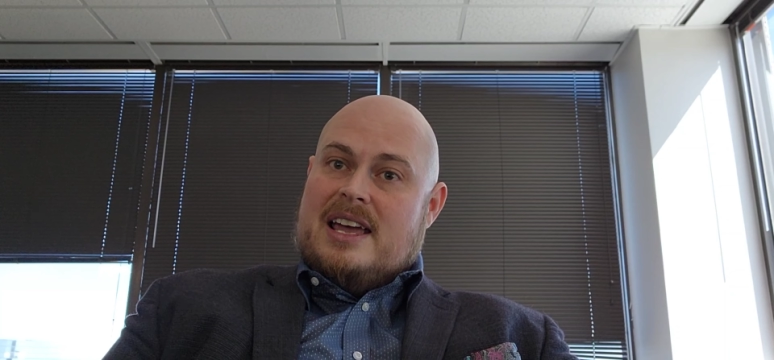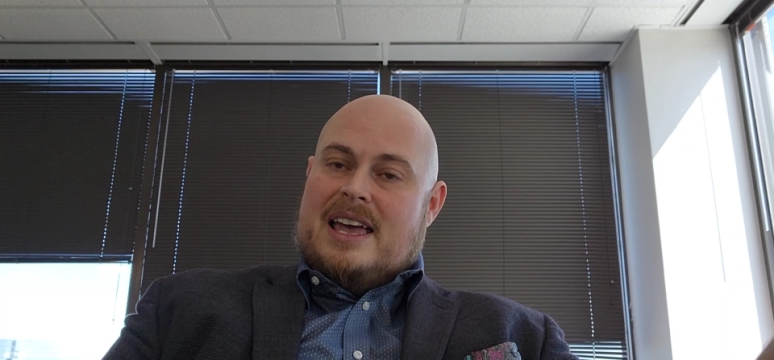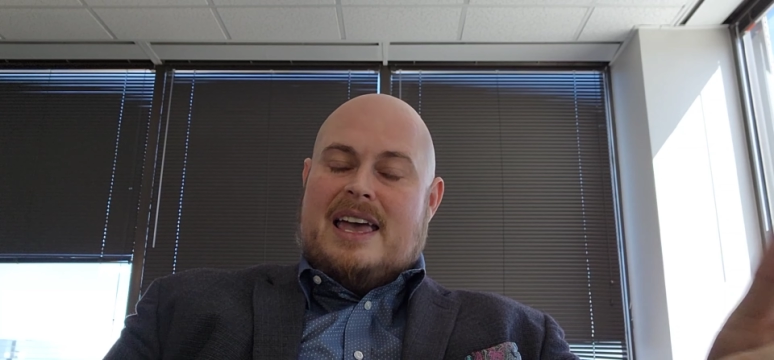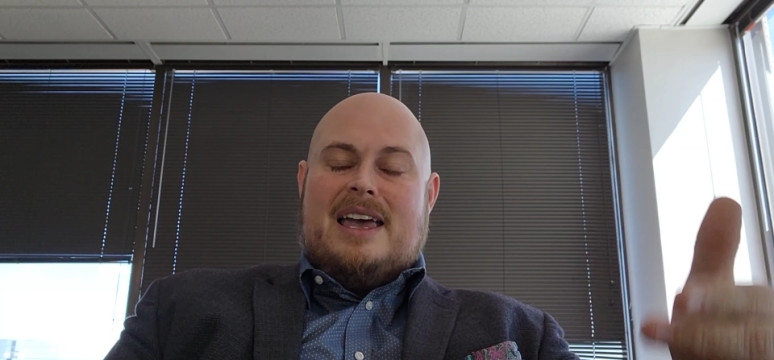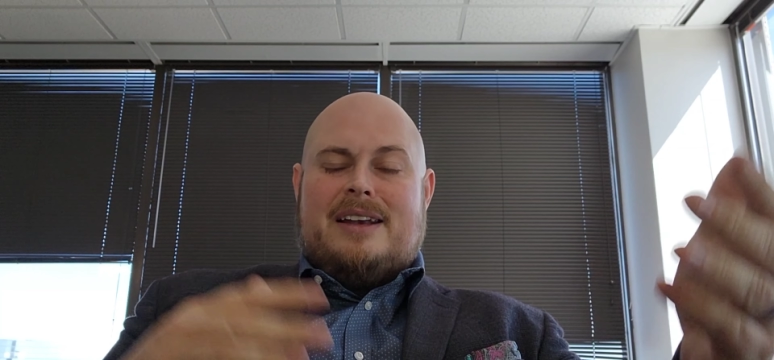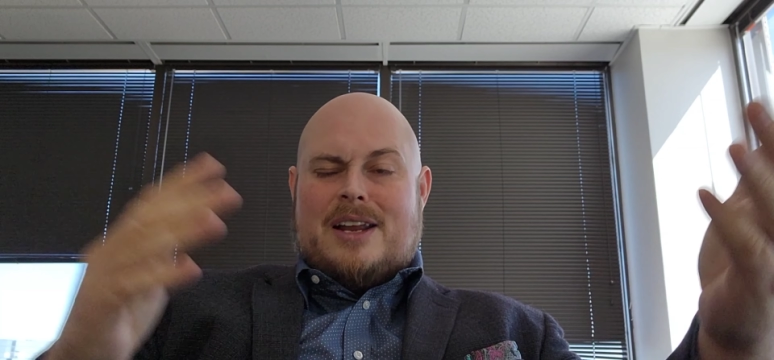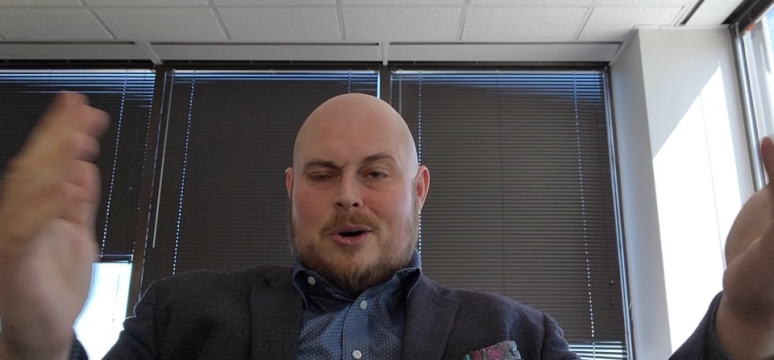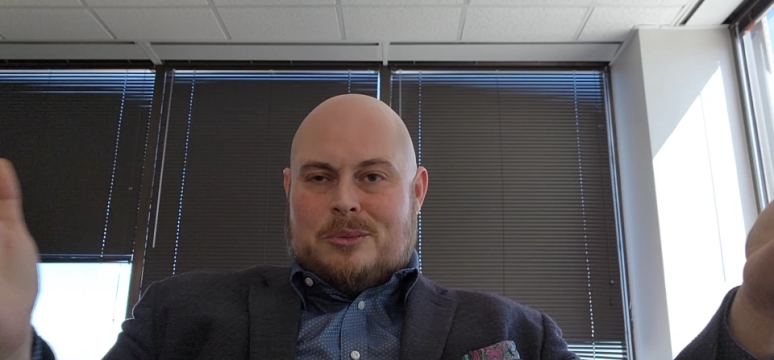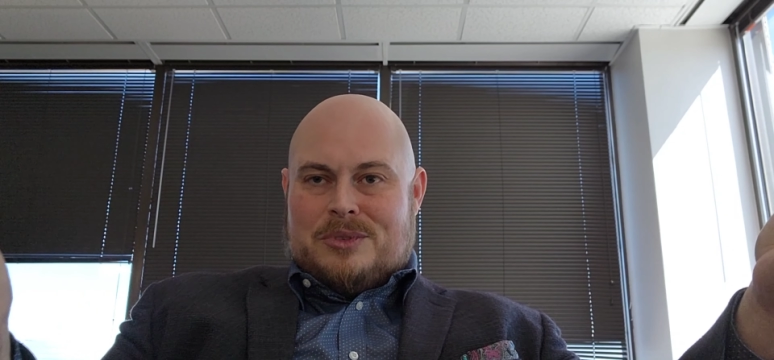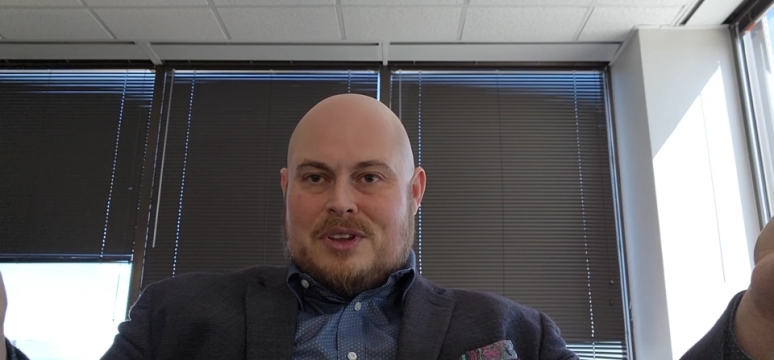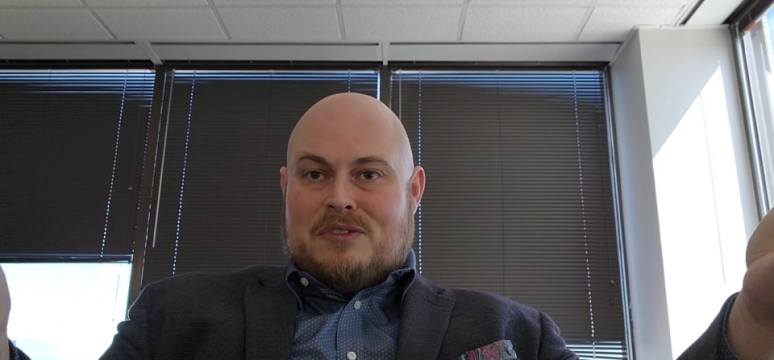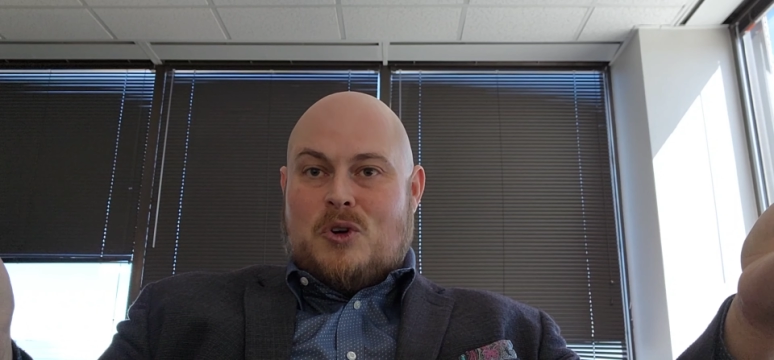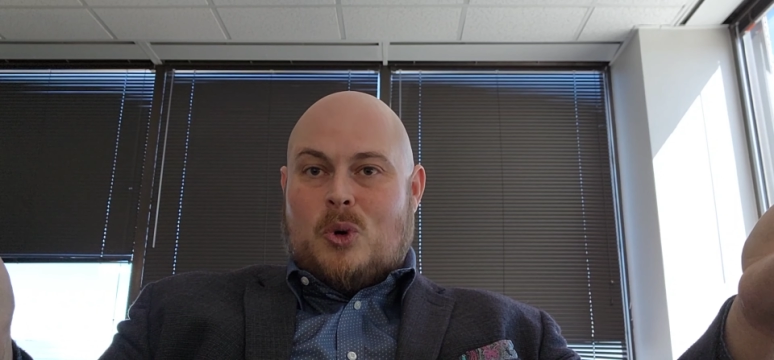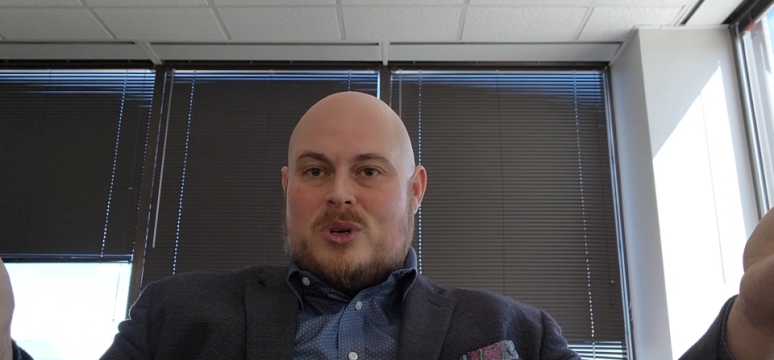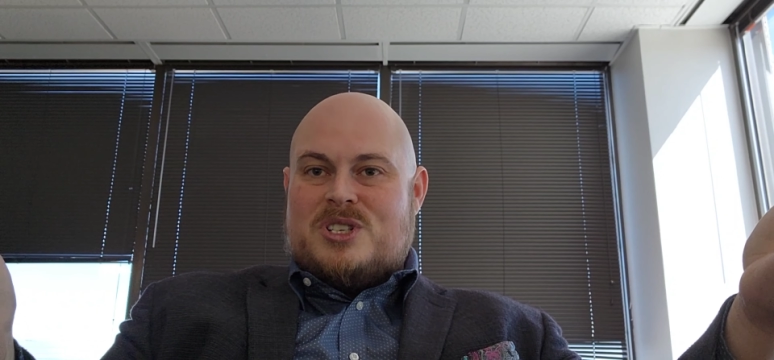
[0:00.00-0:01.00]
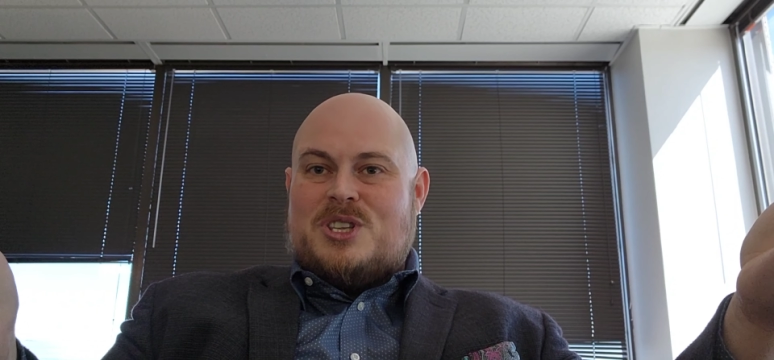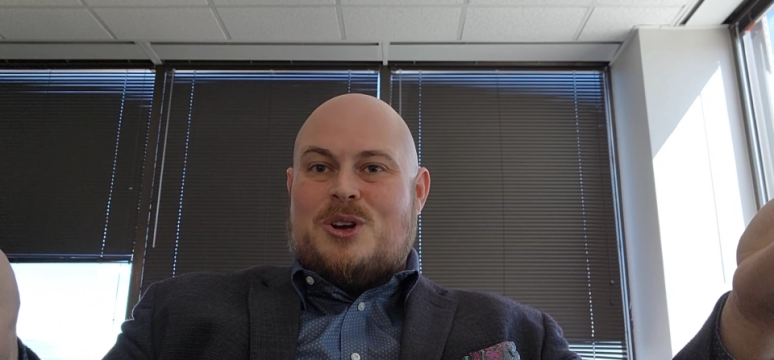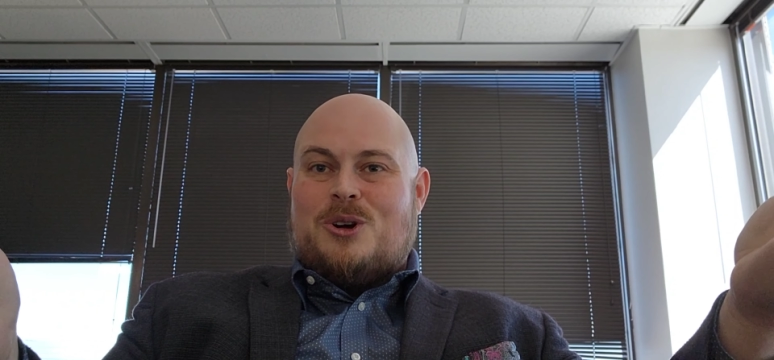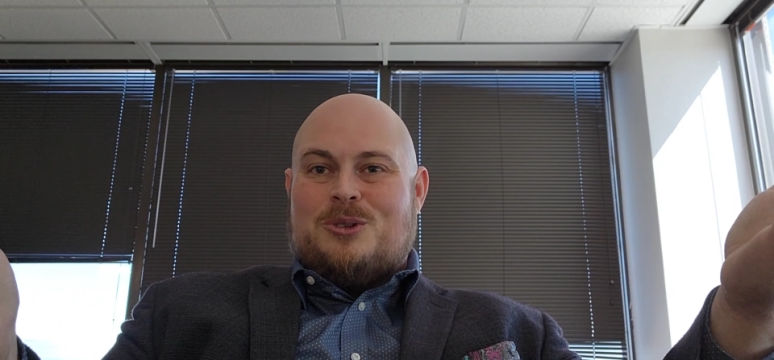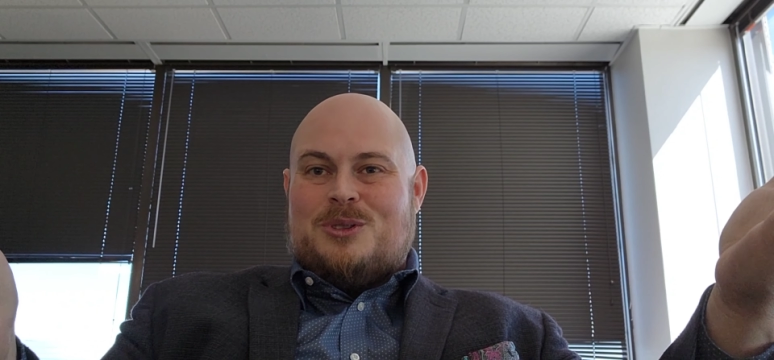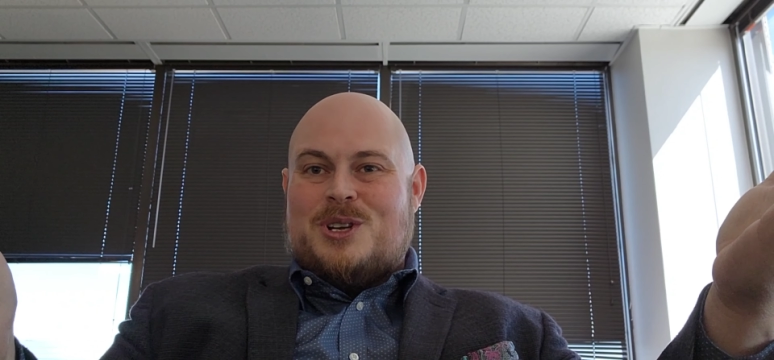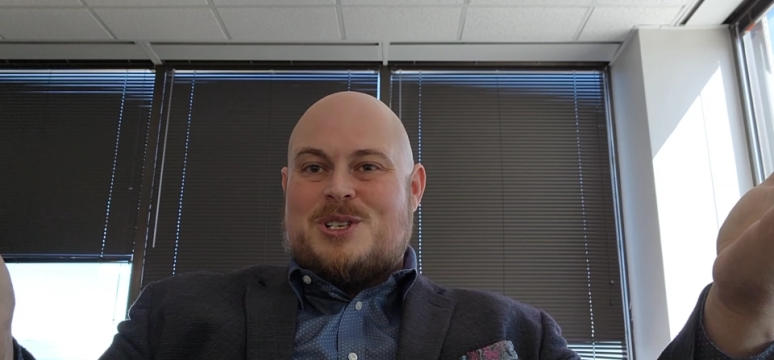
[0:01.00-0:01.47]
And now, of course,
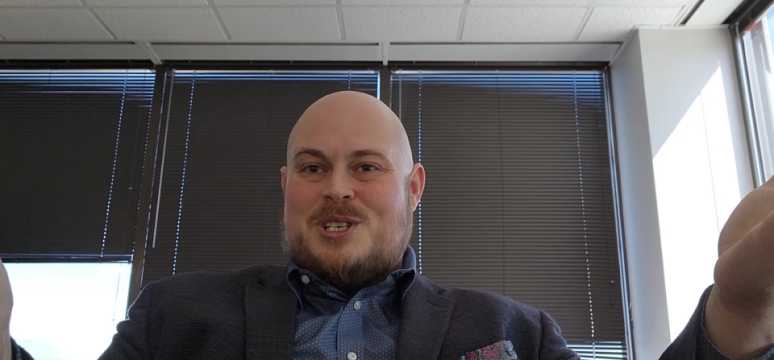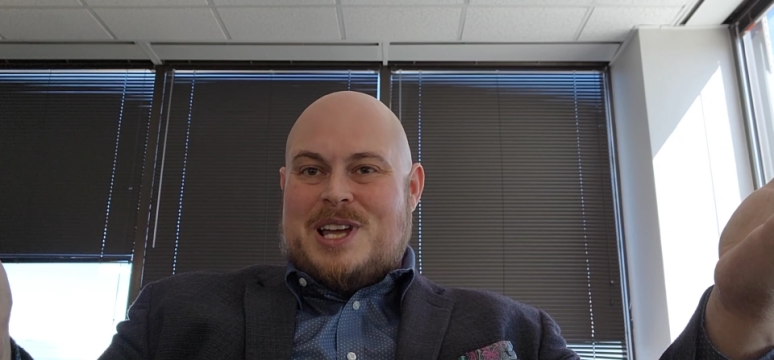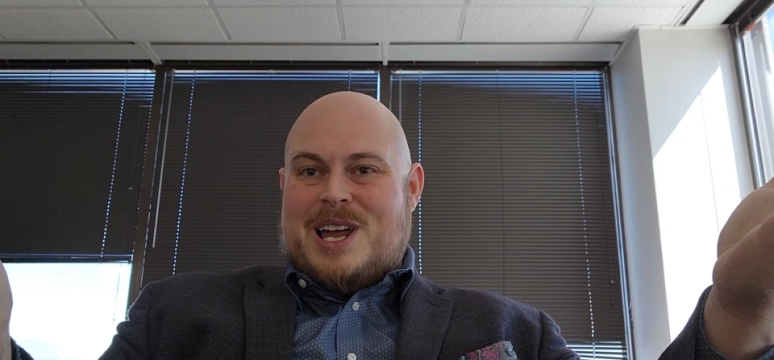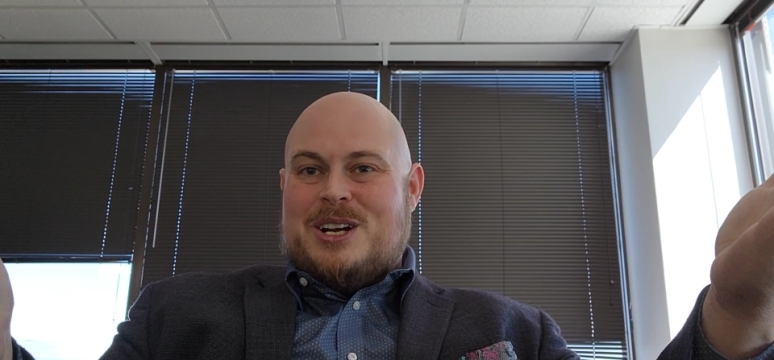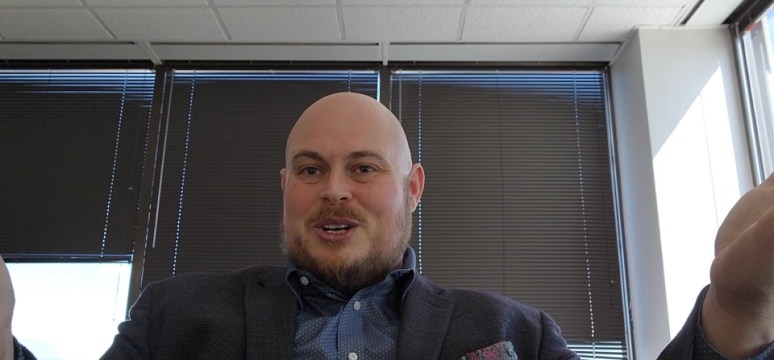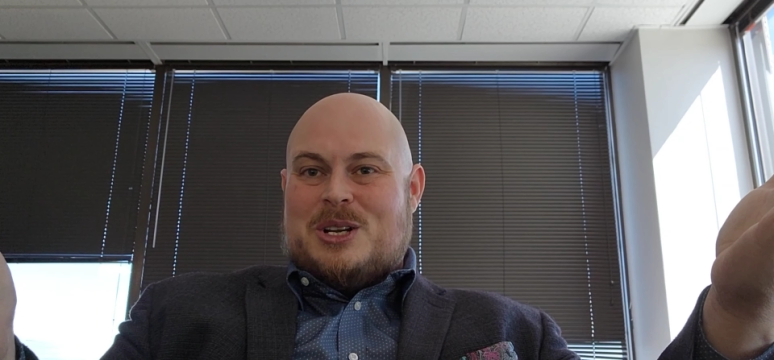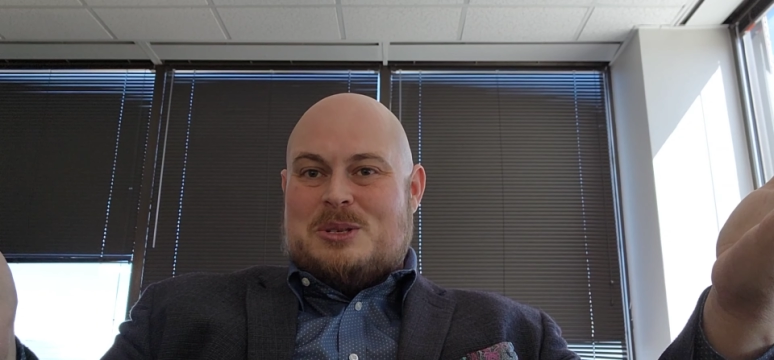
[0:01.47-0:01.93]
their standard